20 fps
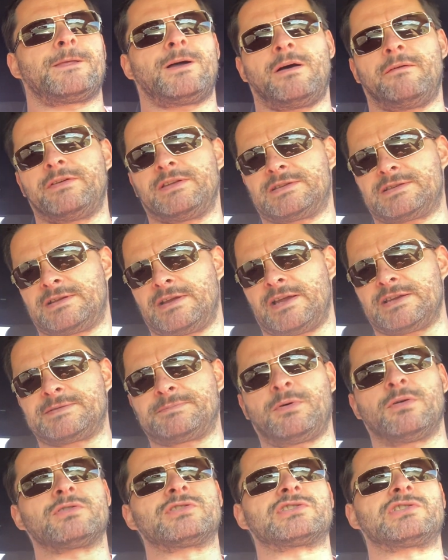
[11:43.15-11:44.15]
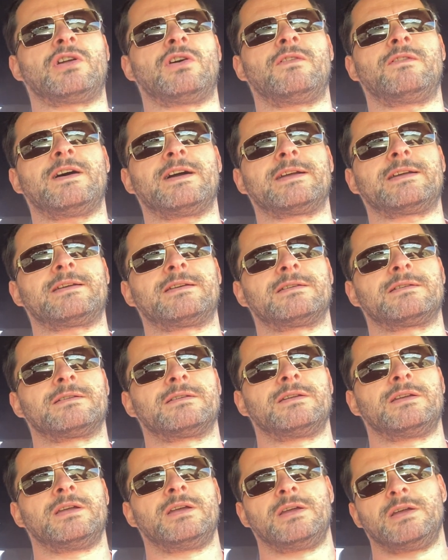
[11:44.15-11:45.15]
Obviously, I spoke Slovak,
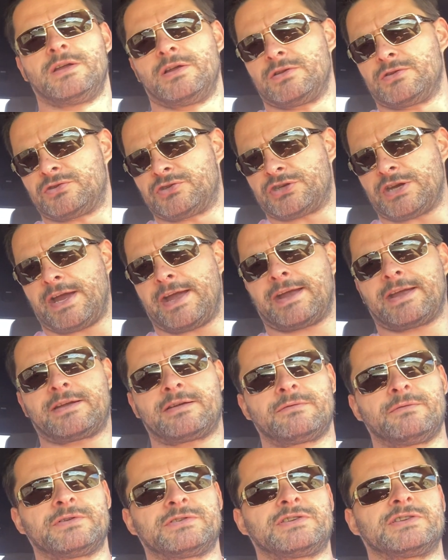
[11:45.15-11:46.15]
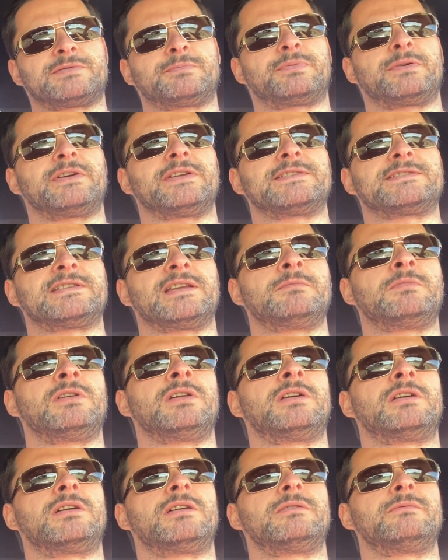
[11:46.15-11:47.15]
Czech, which is pretty
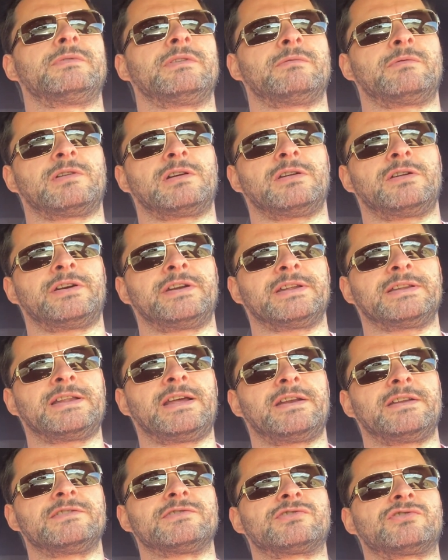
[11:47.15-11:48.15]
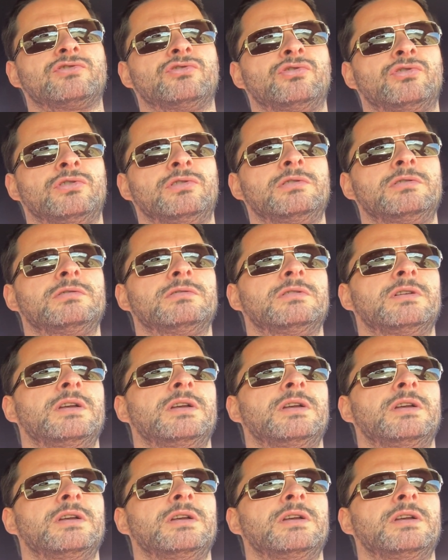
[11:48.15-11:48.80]
similar. We were learning that in school.